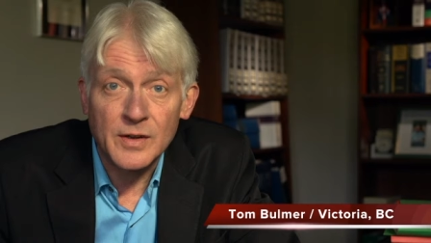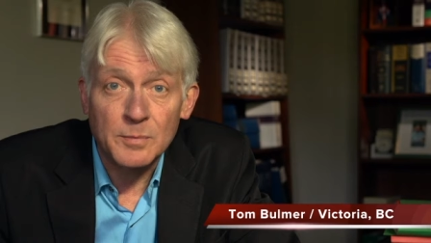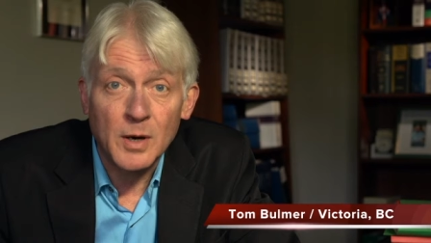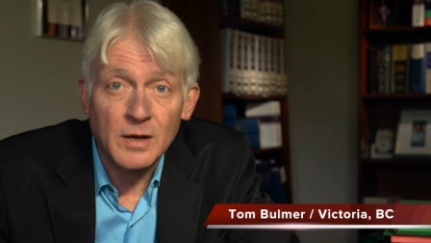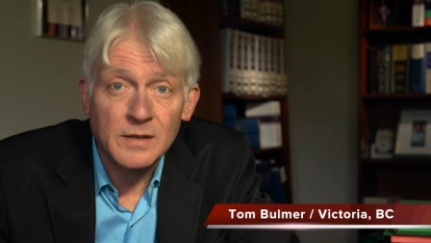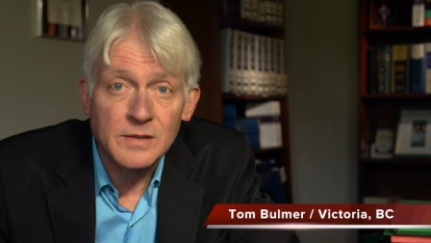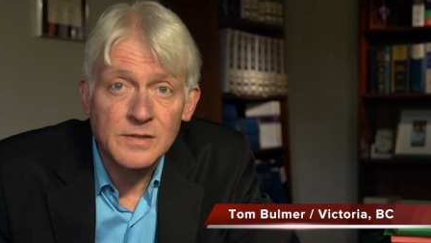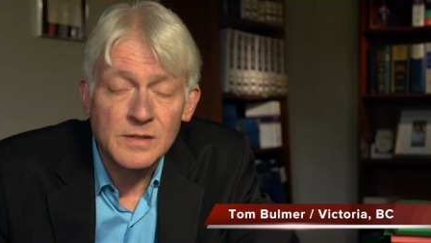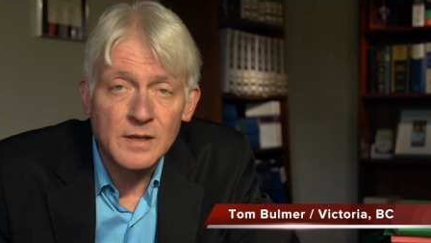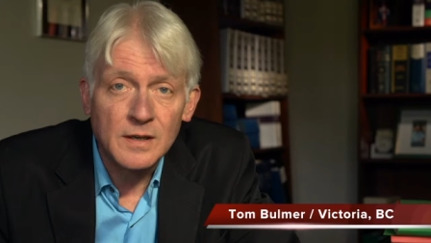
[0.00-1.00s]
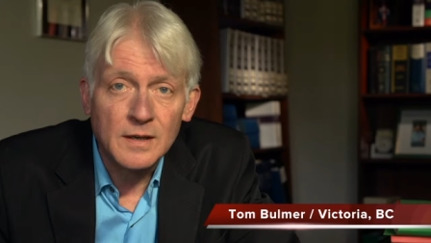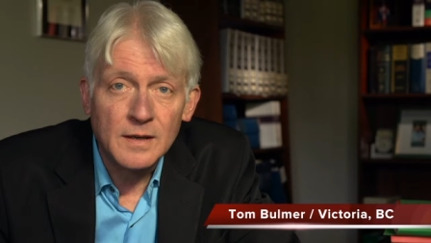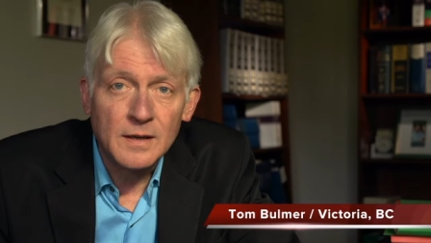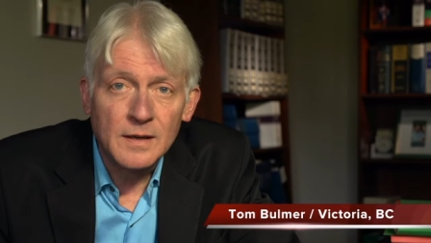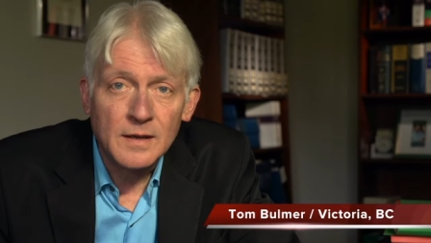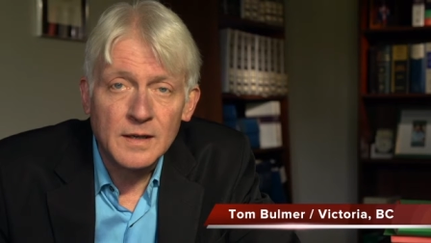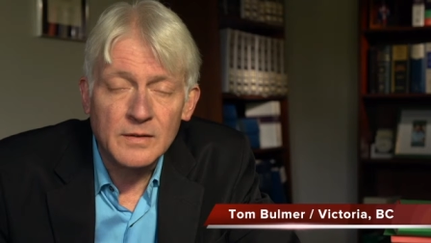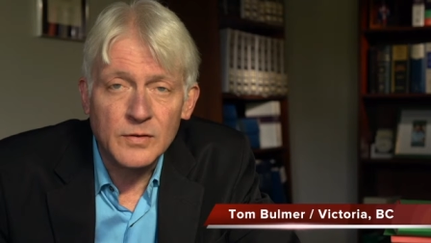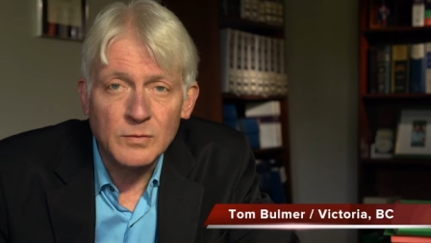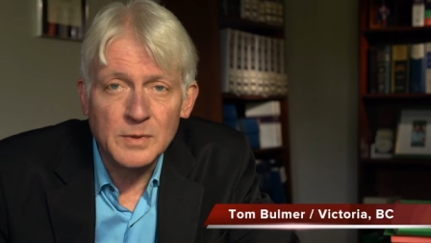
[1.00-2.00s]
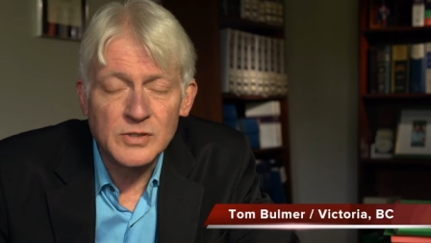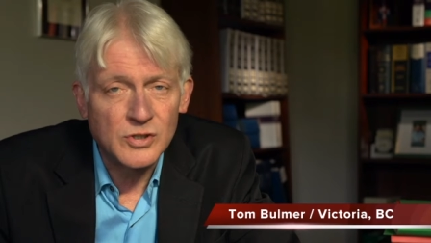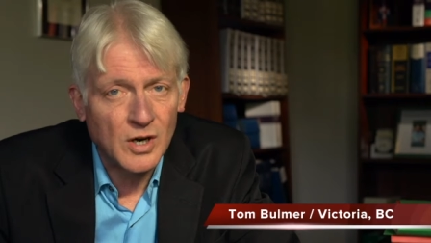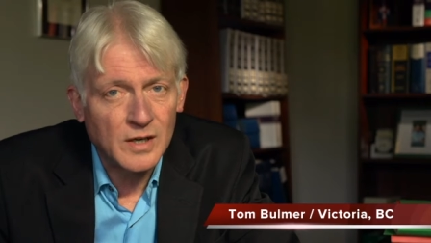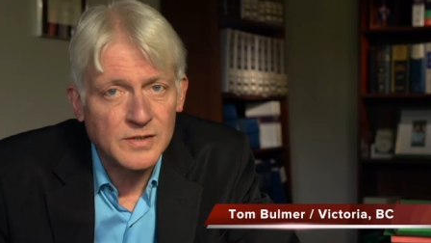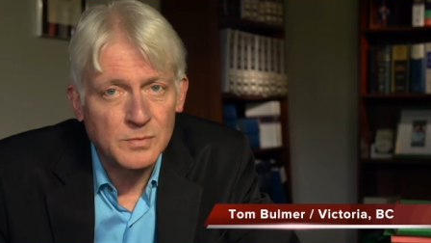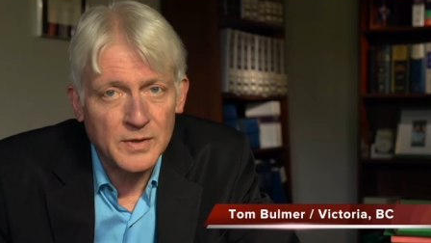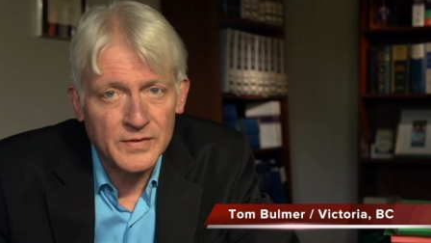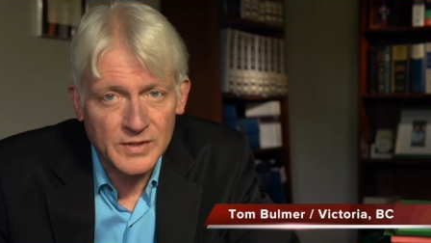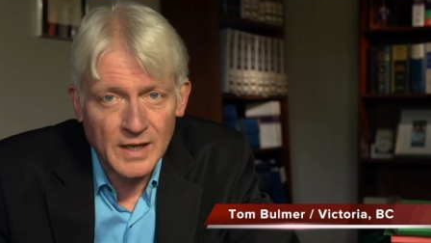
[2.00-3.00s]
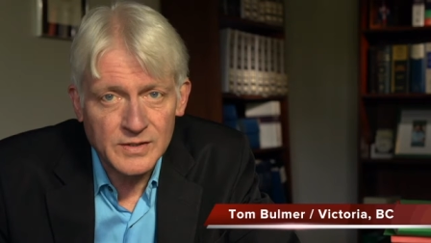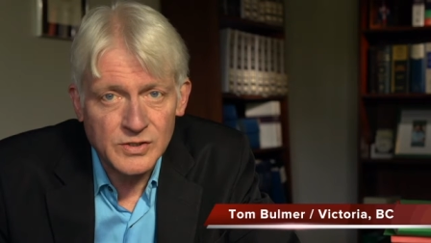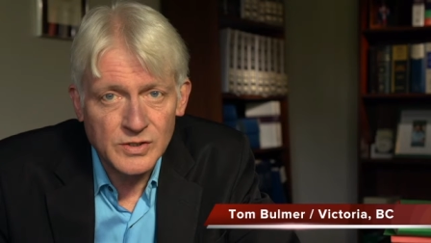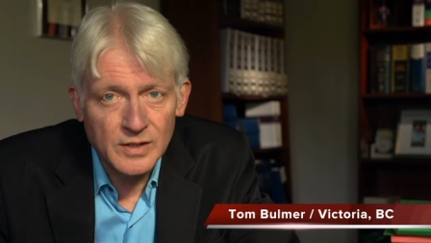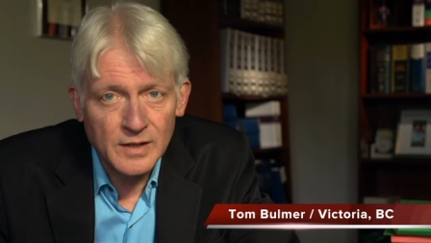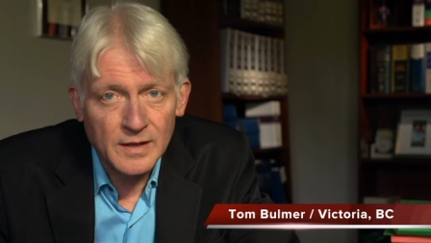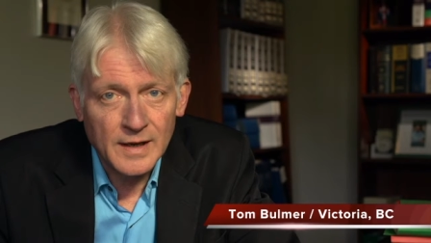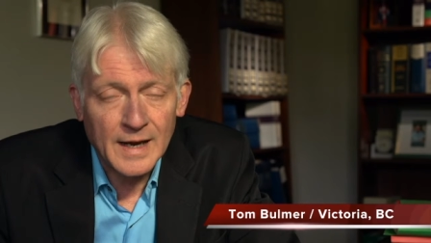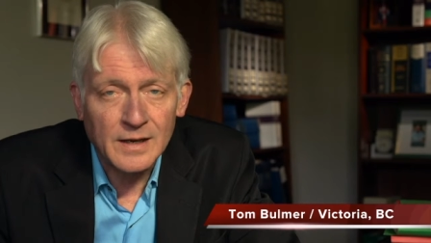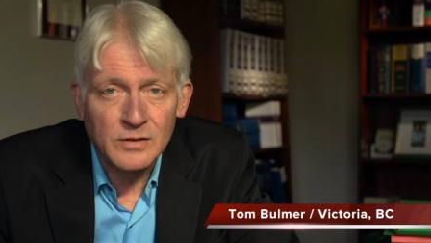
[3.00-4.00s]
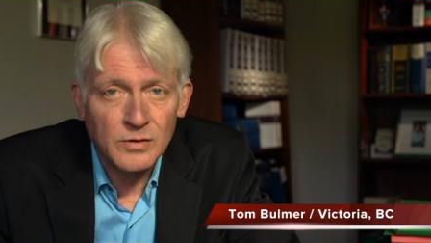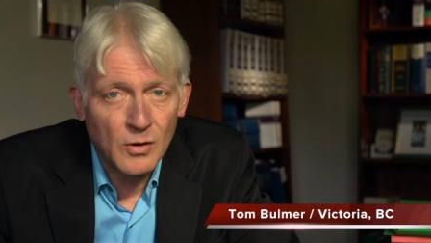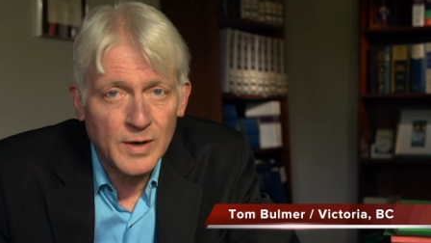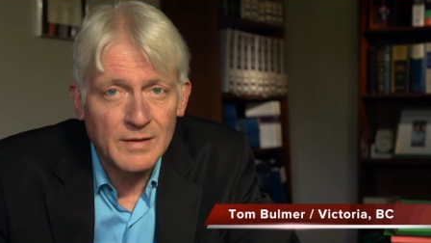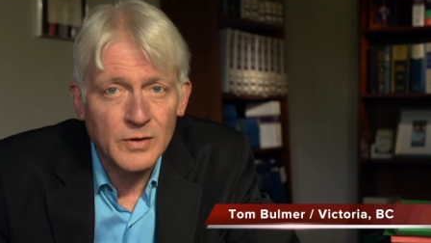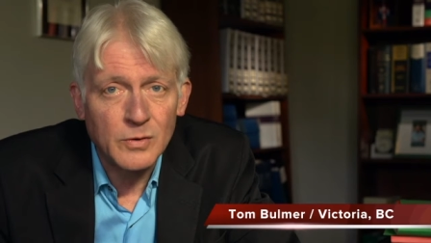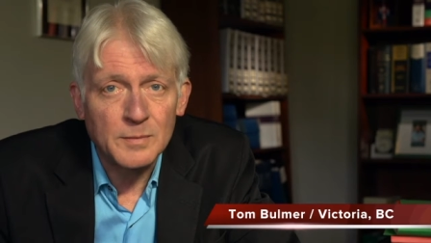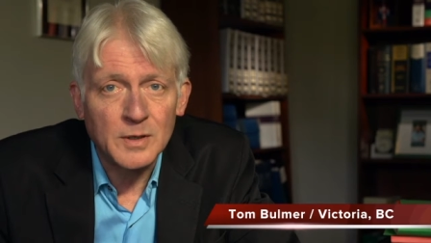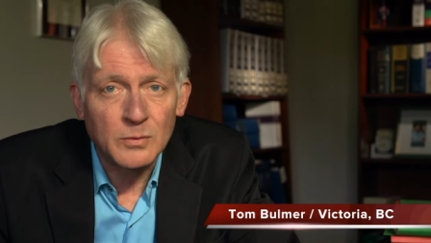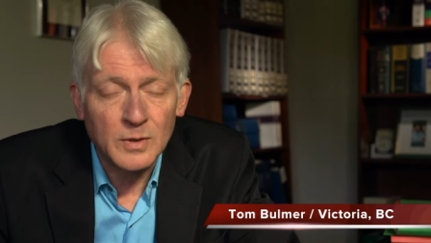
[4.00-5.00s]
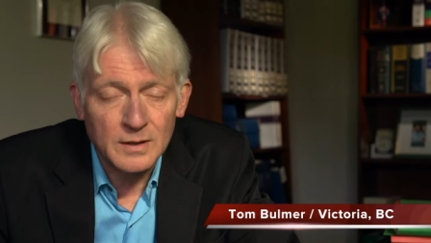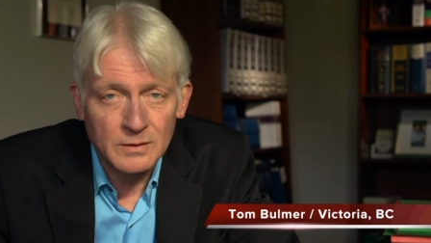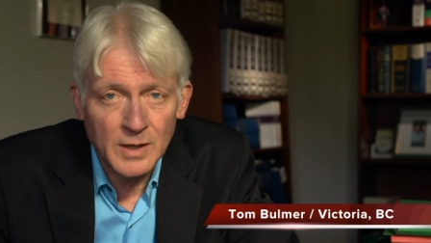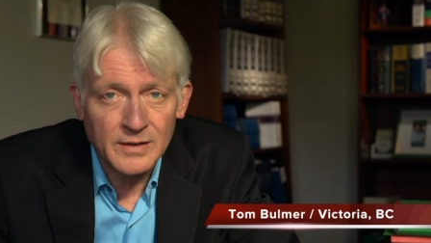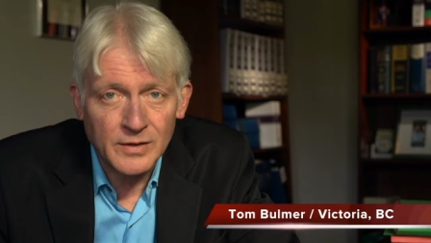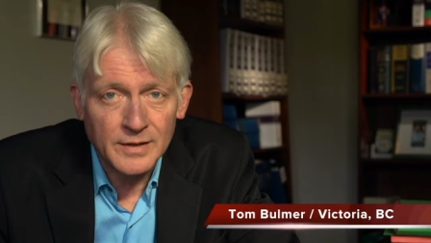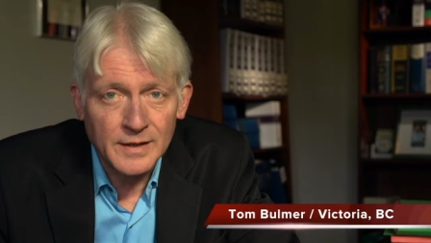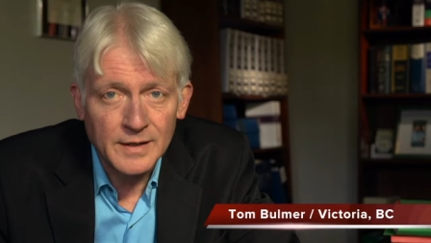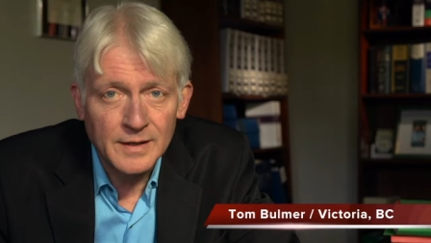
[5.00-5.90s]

and their partners. If you've been charged with such and you don't have a criminal record,